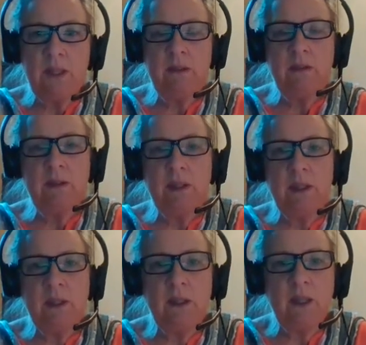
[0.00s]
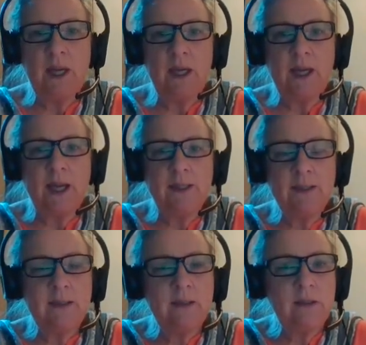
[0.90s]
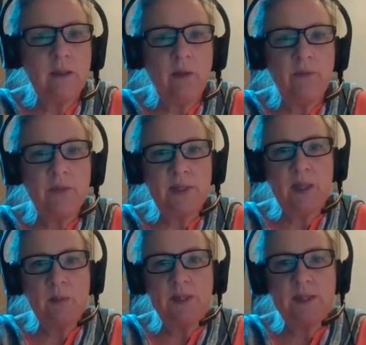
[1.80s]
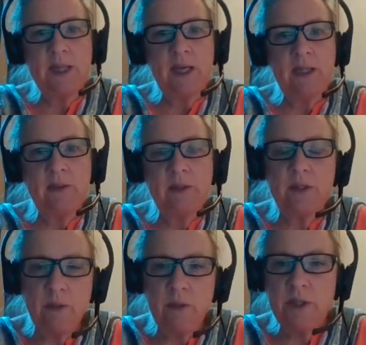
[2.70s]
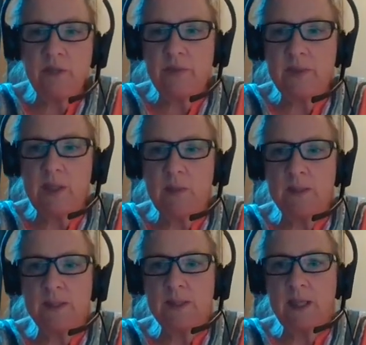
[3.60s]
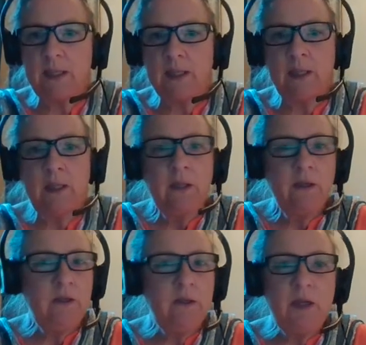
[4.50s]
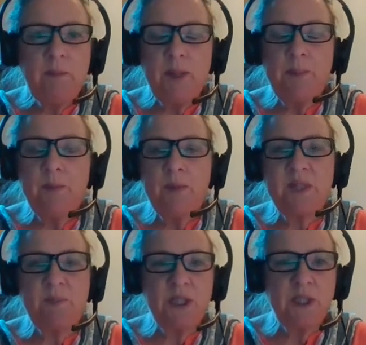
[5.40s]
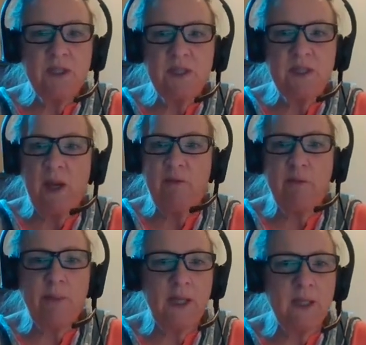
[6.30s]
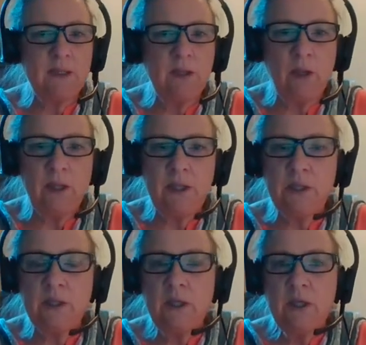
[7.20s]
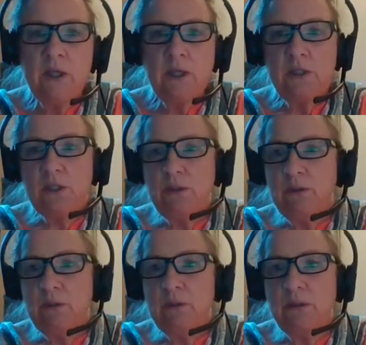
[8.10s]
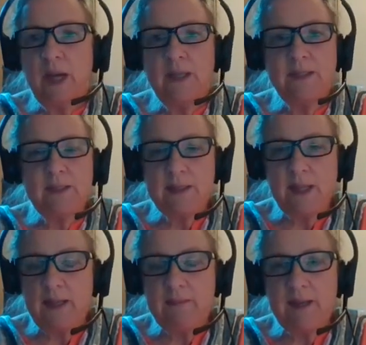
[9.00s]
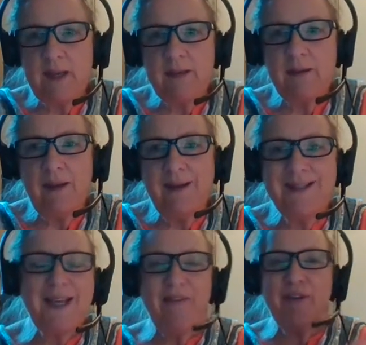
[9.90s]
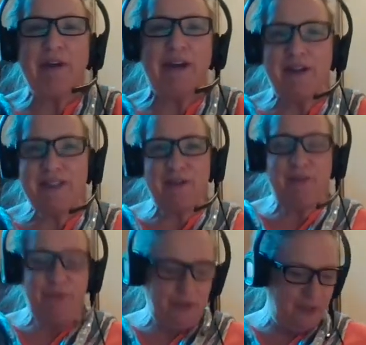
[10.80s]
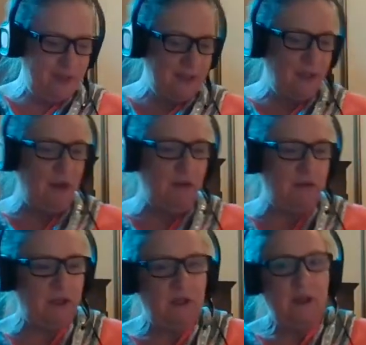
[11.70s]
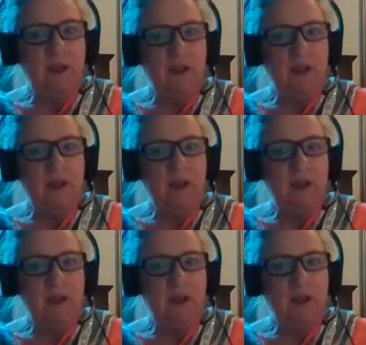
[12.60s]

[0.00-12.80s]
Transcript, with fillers: in the analysis of the sequence data, the storage of the sequence data. You need people with specialist bioinformatics knowledge to understand that. I did have a great idea a few years ago that